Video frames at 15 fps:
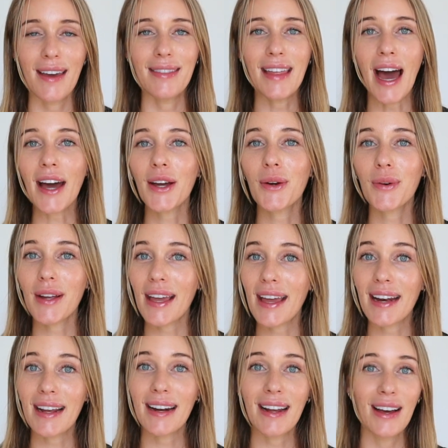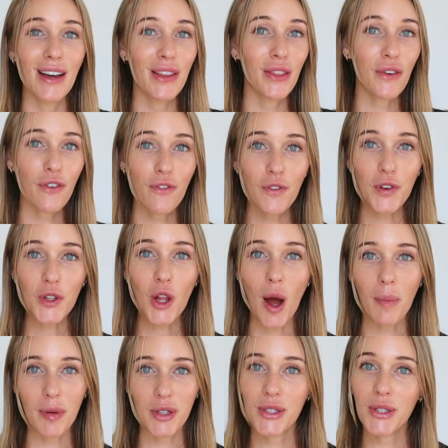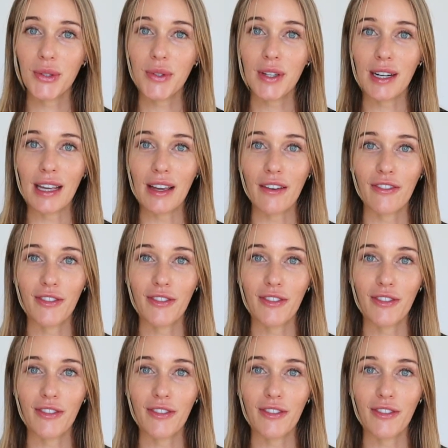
that created the full opportunity